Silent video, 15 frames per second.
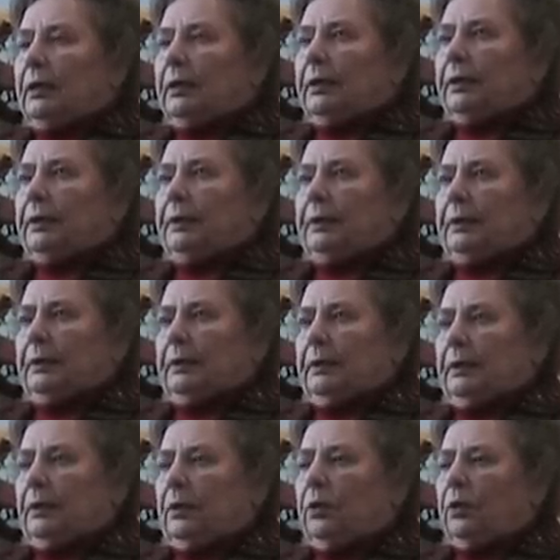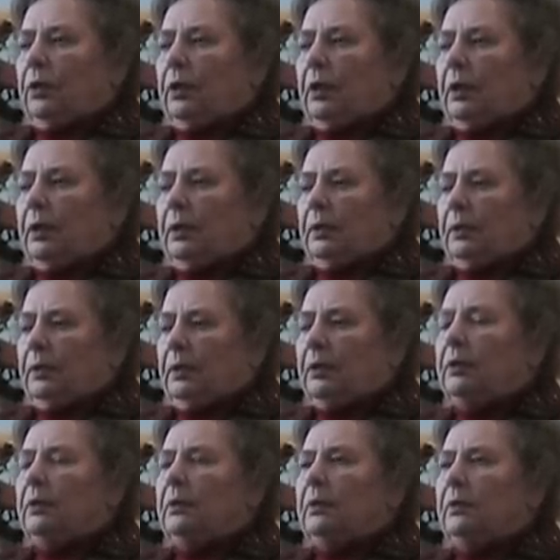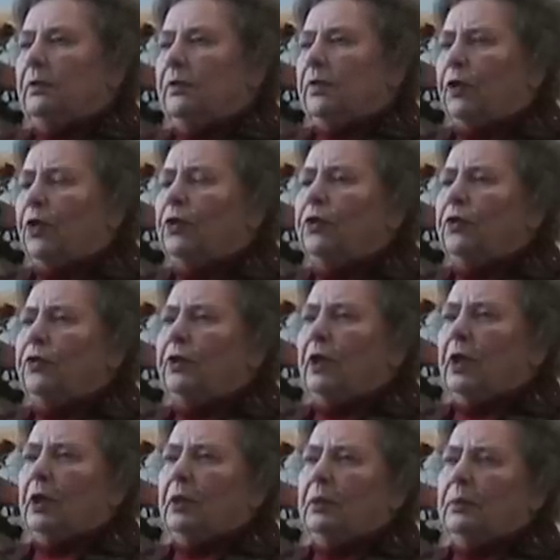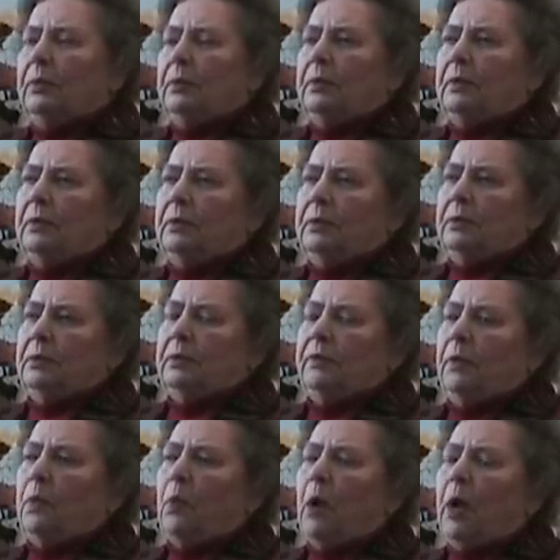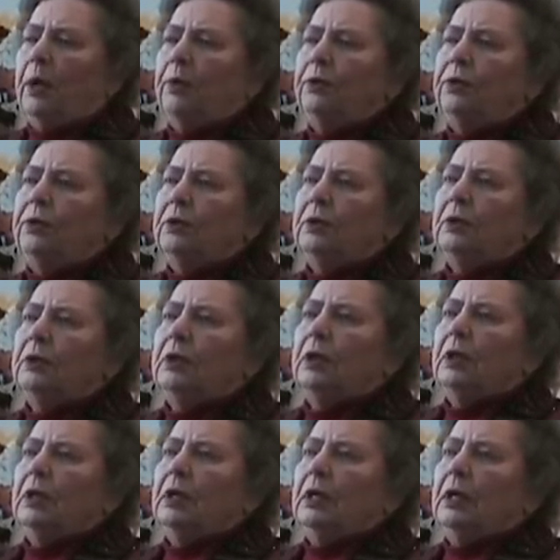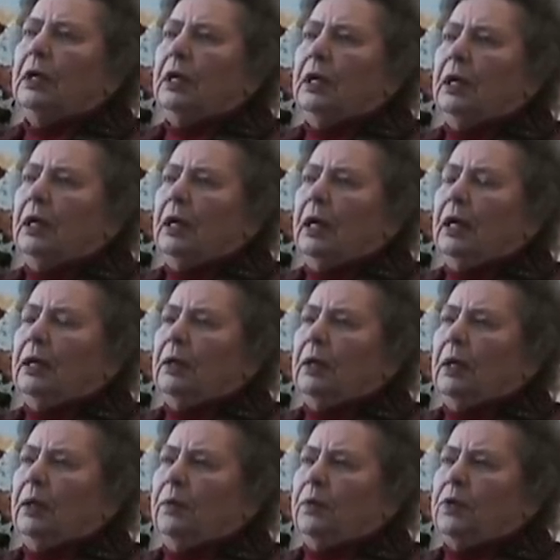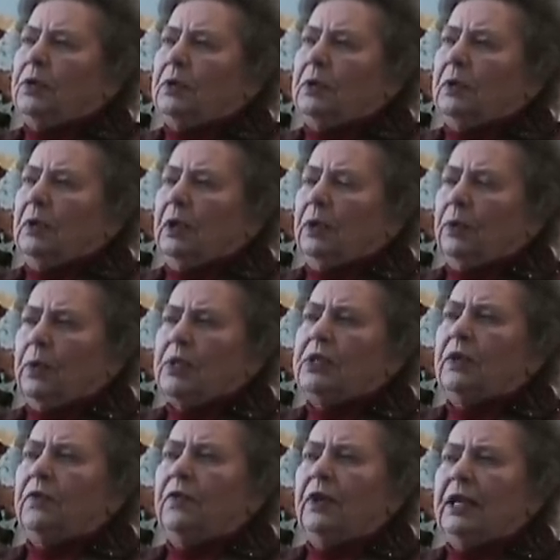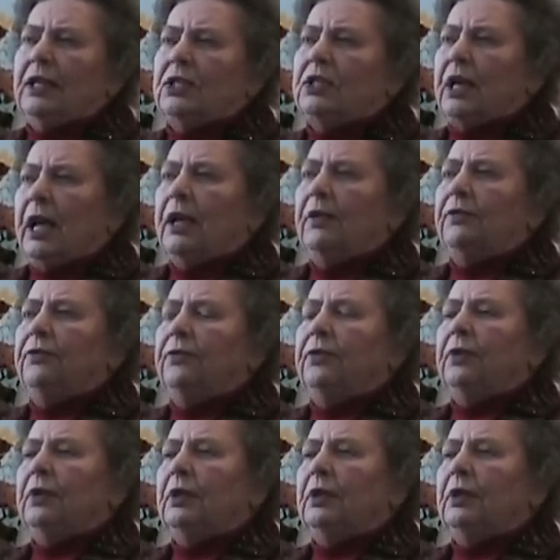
uh, on uh, front of the uh, walnut and it was it wasn't very safe